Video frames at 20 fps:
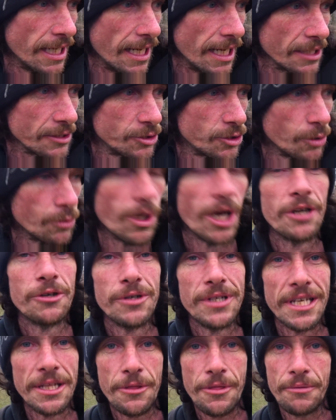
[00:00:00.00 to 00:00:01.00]

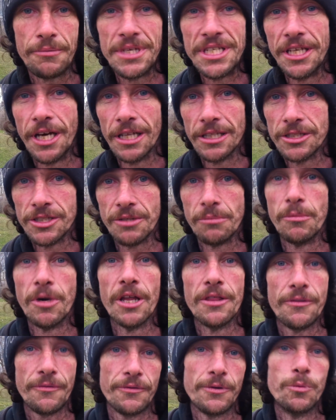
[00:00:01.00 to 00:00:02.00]
$203 a
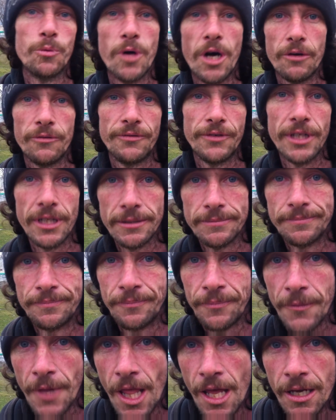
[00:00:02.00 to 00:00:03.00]
month from welfare
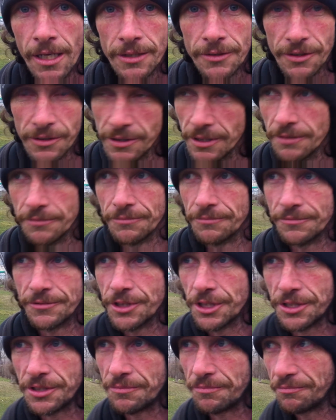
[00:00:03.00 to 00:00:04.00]

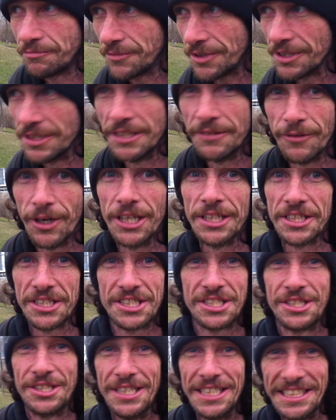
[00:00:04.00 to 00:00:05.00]
to live on the
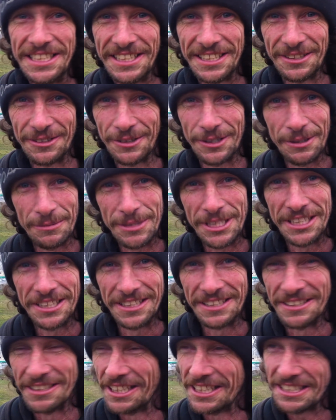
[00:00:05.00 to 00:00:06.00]
street, you know what I
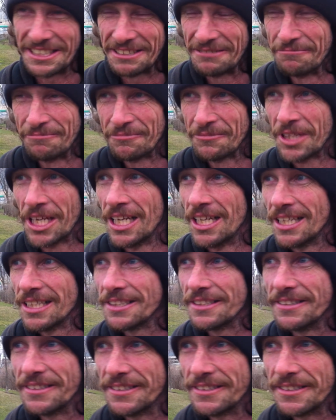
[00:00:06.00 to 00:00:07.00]
mean? And like,
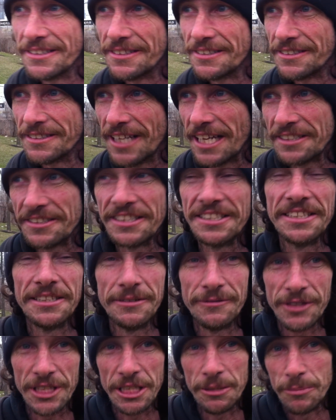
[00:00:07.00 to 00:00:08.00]
that didn't
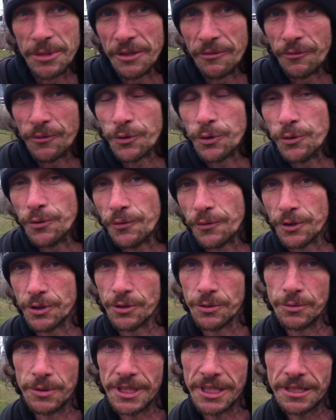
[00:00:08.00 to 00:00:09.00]
even keep me food for
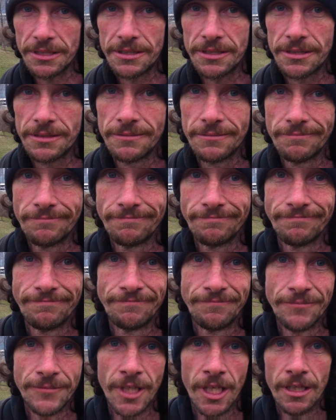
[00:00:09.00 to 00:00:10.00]
2 weeks. You
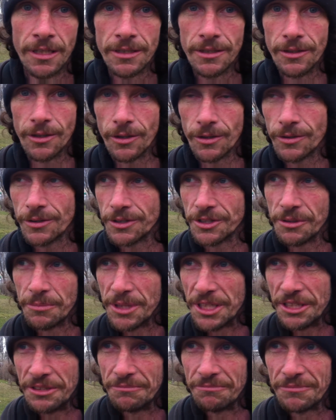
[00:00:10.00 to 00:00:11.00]
know, because
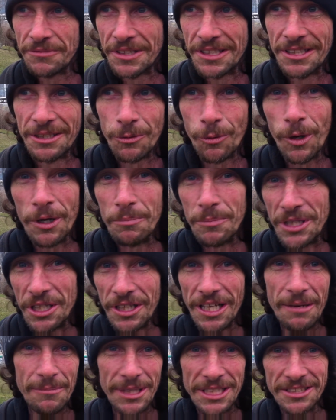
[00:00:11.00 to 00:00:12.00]
I mean, one
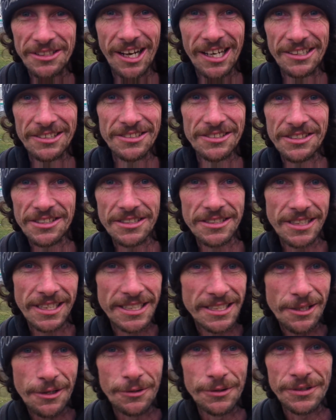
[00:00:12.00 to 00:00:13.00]
meal at McDonald's is
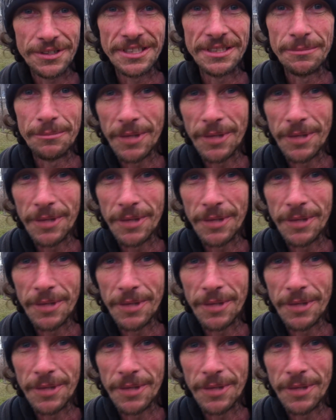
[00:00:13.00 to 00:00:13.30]
like $13.